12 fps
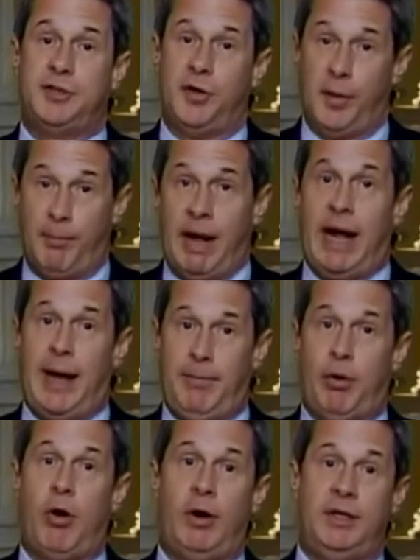So the
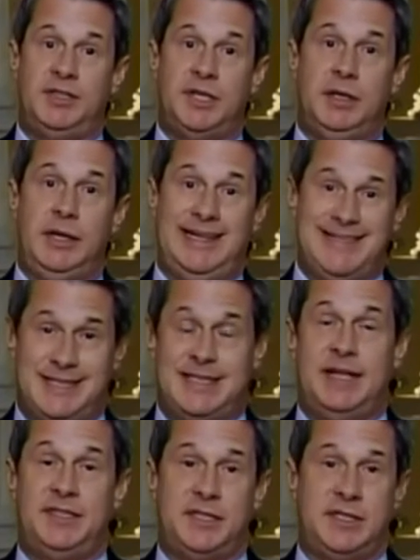bipartisan
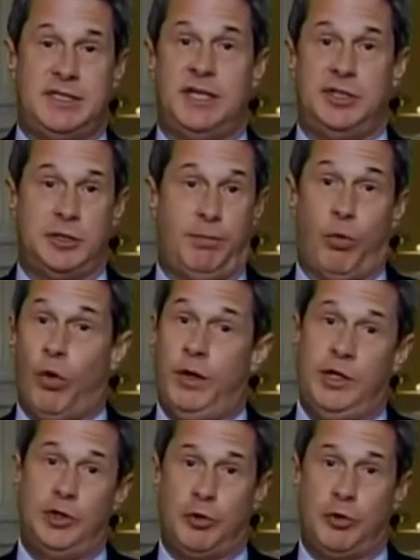consensus and support